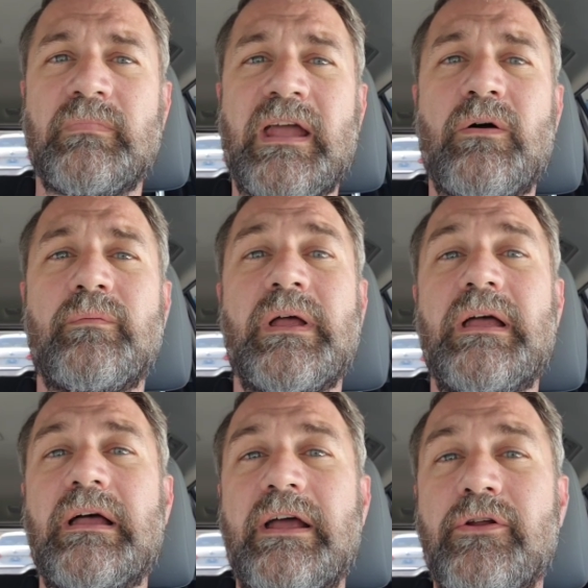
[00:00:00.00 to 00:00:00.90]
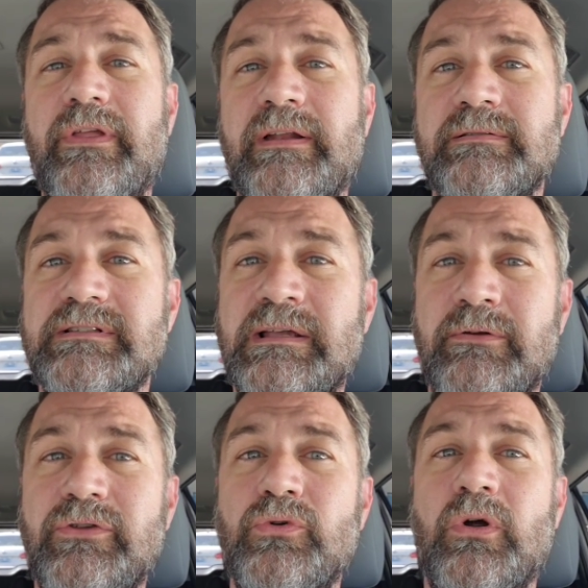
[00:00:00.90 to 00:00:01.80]
Now, I know that some
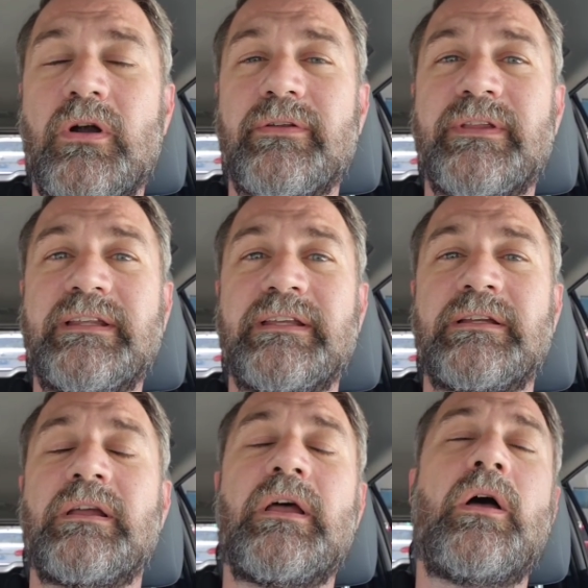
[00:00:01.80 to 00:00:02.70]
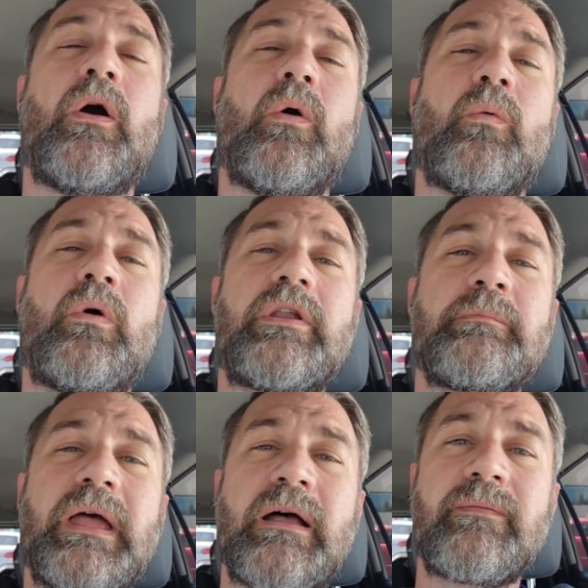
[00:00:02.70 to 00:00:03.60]
of you are thinking, what
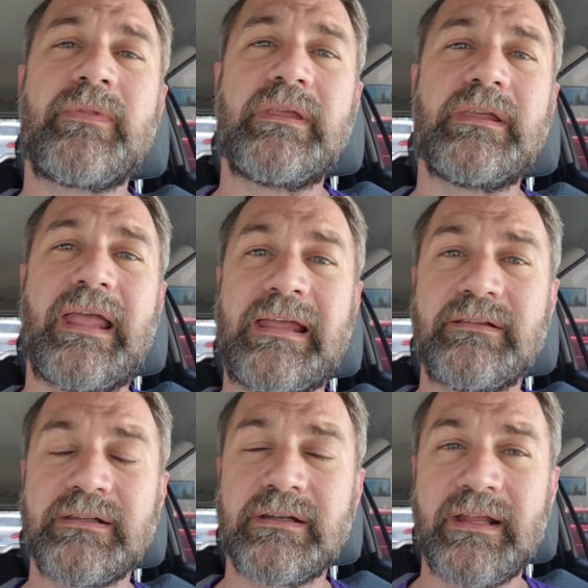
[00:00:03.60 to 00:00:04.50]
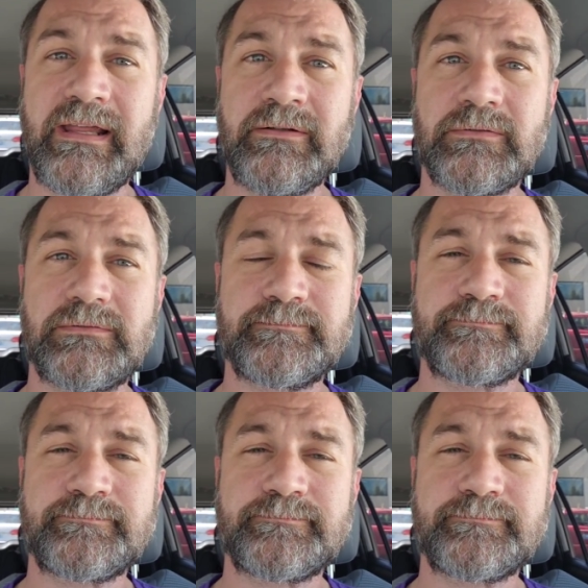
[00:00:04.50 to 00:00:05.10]
about the alien angle?